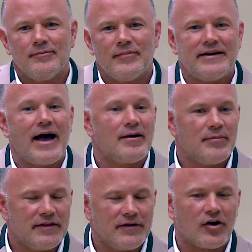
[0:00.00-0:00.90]
My dad had
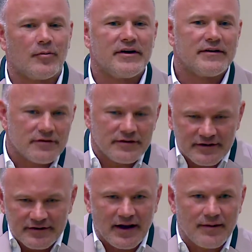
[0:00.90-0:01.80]
been in the Army, so
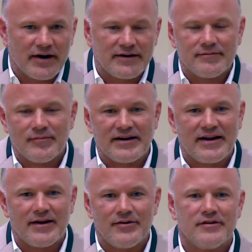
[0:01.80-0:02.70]
this guy, my
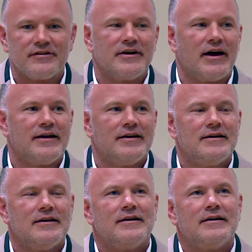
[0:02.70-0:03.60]
dad knew this guy.
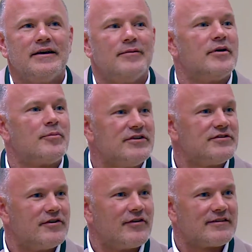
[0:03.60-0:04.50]
He'd been a
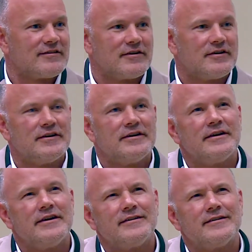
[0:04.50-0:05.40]
Princeton wrestler,
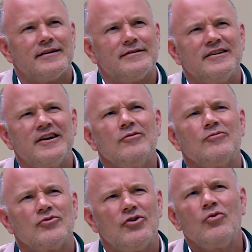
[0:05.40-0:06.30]
and he said,
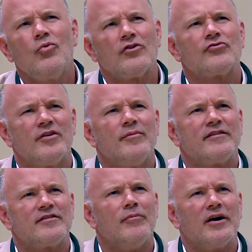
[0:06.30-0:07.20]
go to Wall Street and
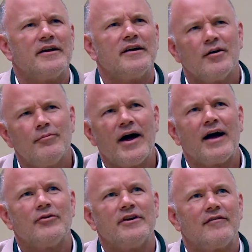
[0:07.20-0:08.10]
make some money and come
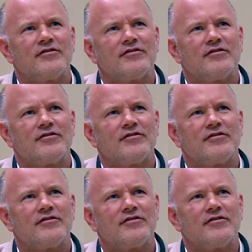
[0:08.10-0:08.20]
back when you have